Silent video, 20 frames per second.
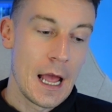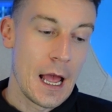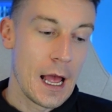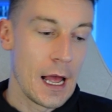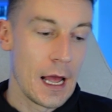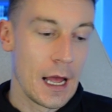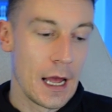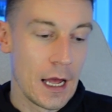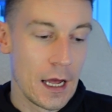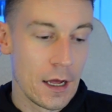
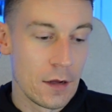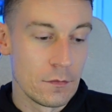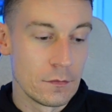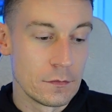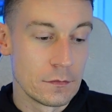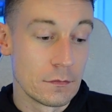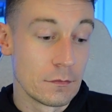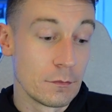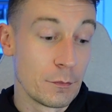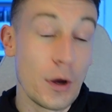
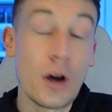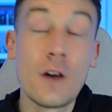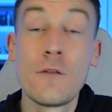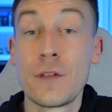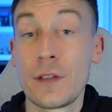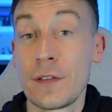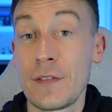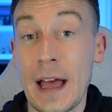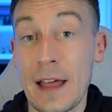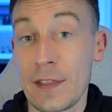But other
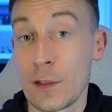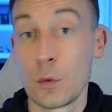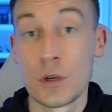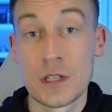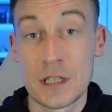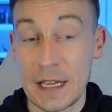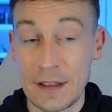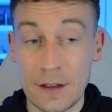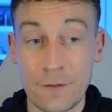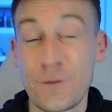than that, there was,
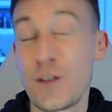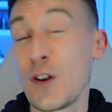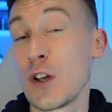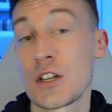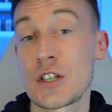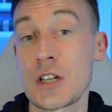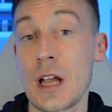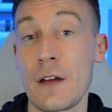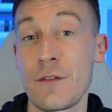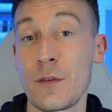in the
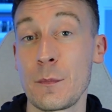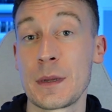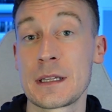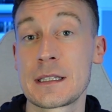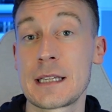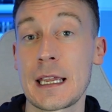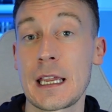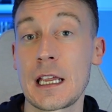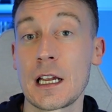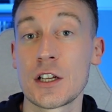first half in
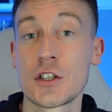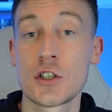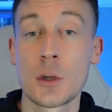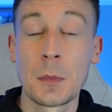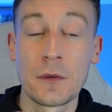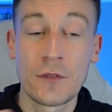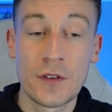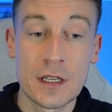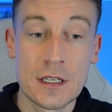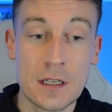particular, some
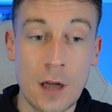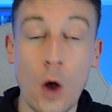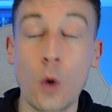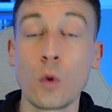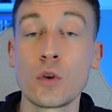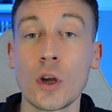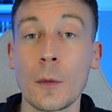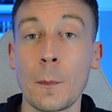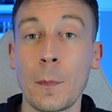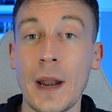of his
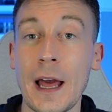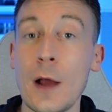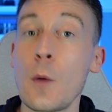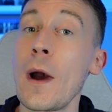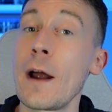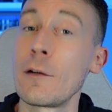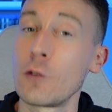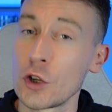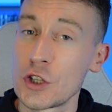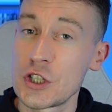hold-up play
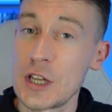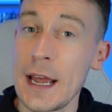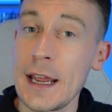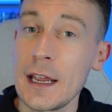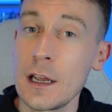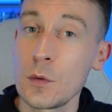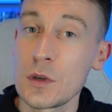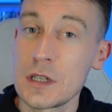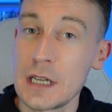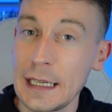where
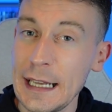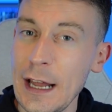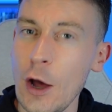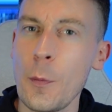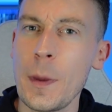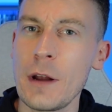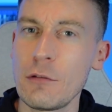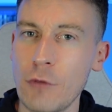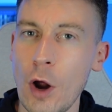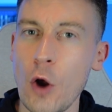Ortega was a little
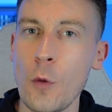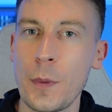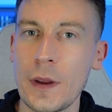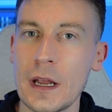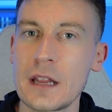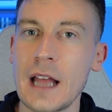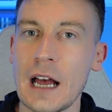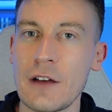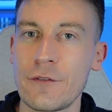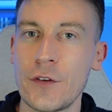bit ropey in
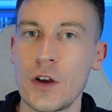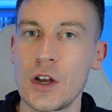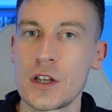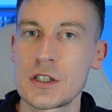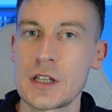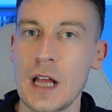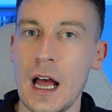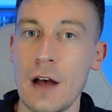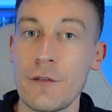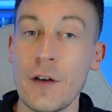that first
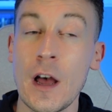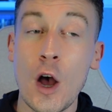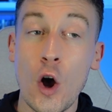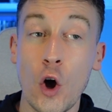half.